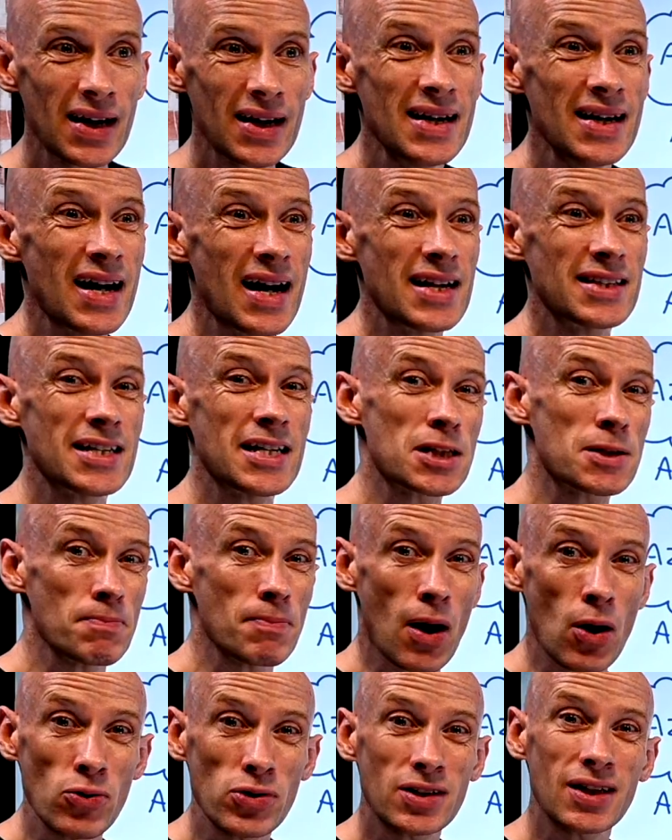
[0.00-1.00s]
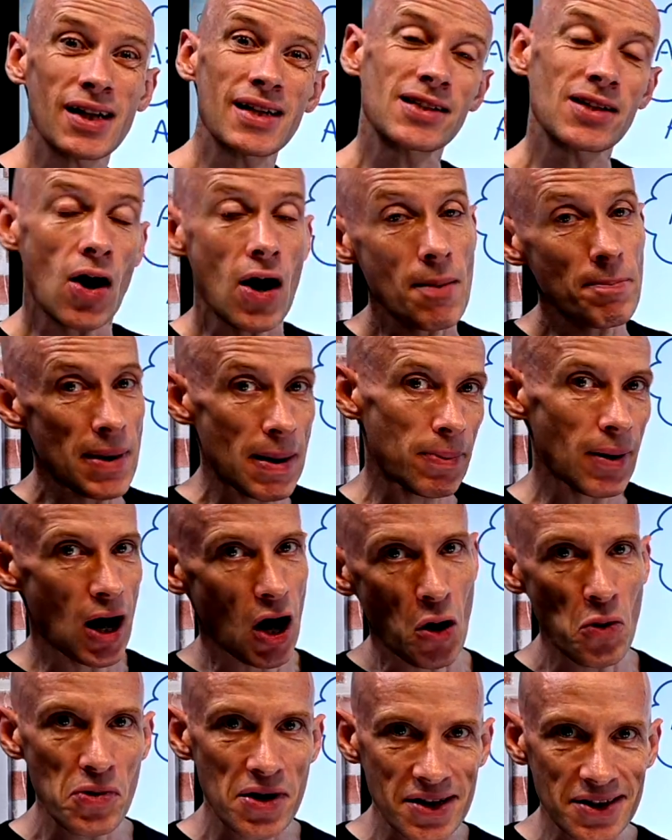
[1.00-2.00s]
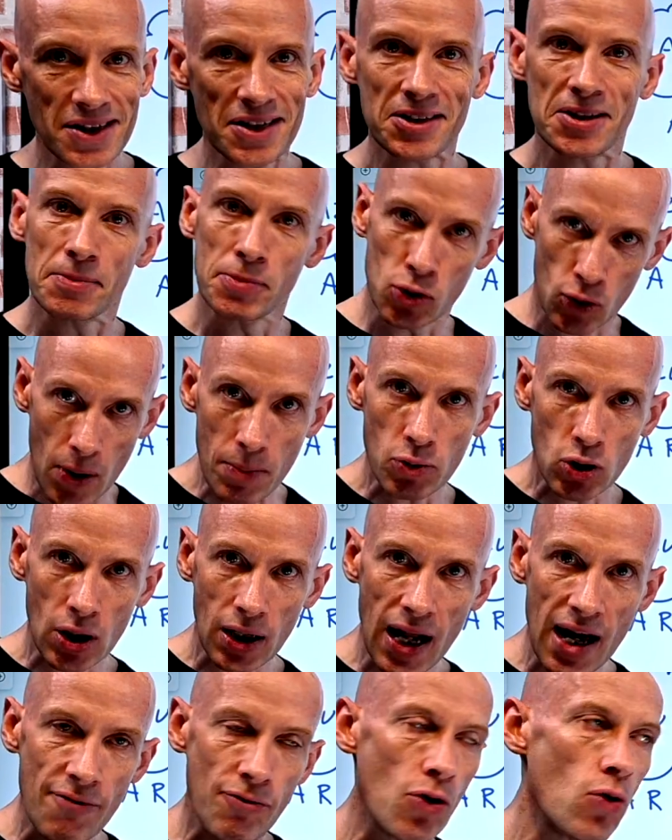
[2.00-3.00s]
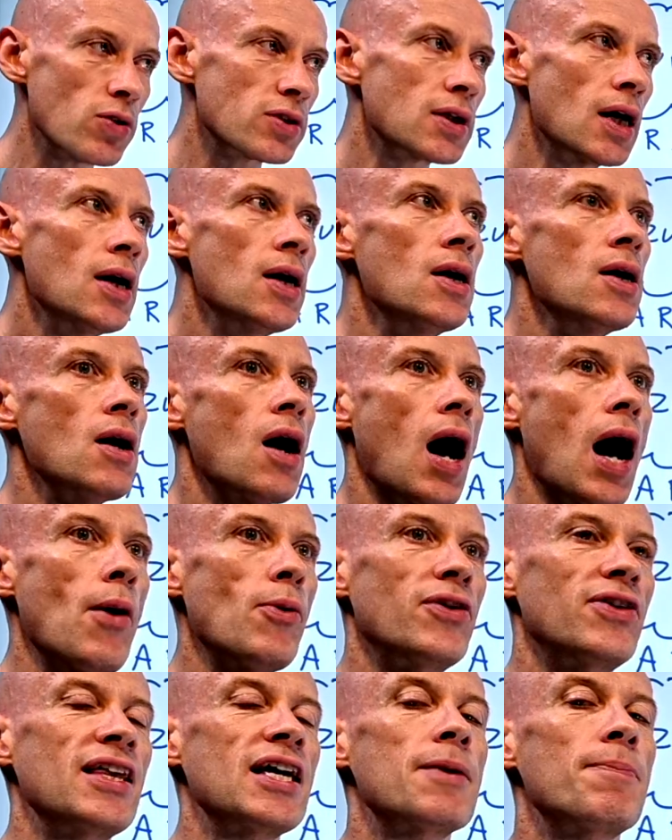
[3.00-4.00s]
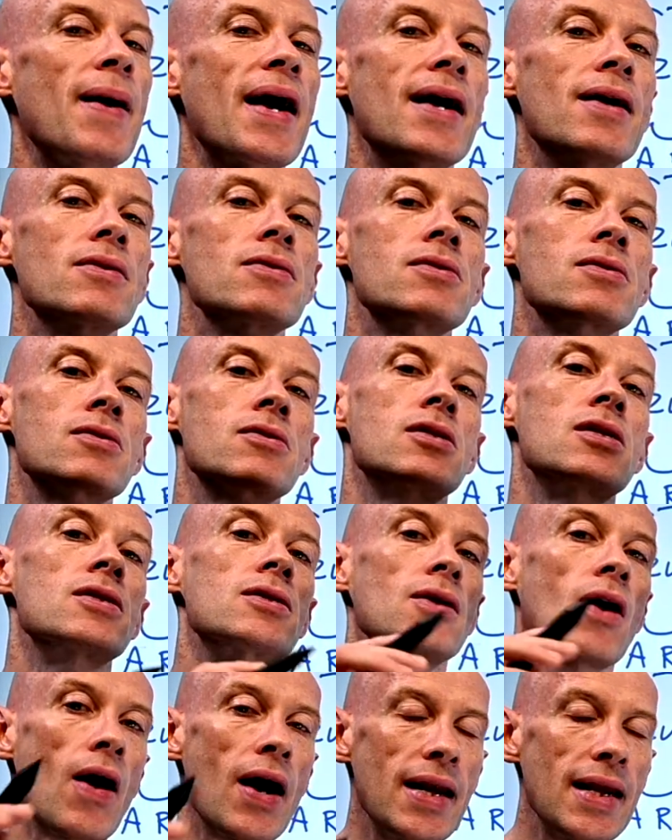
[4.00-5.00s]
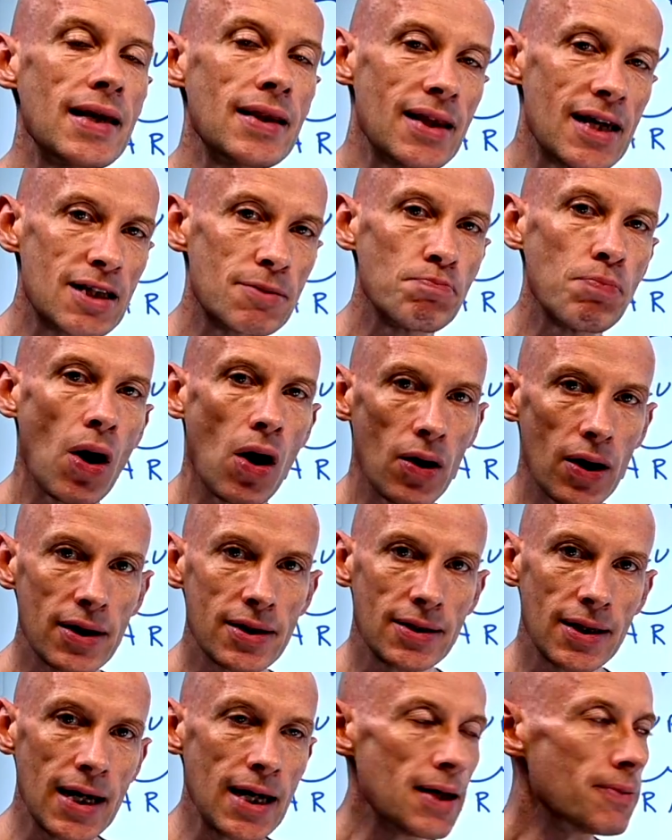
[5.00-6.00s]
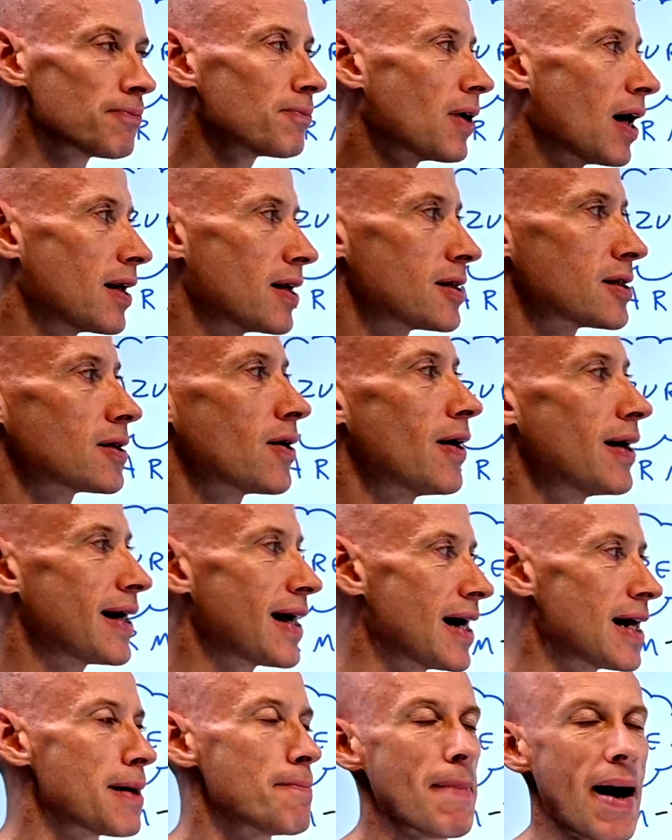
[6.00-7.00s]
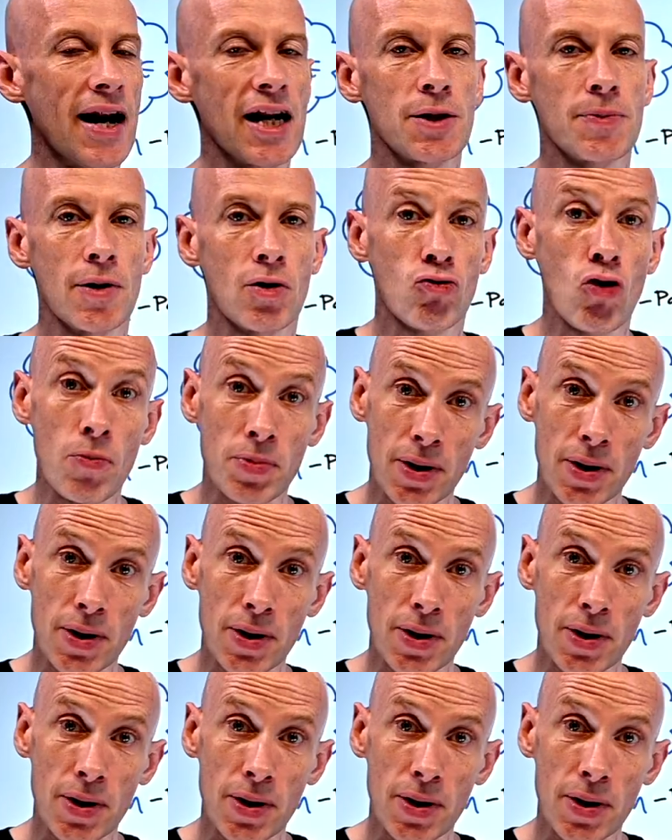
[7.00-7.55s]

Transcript: And since most of the time people are owners at subscription levels, I would think about designing this policy and assigning it at a management group.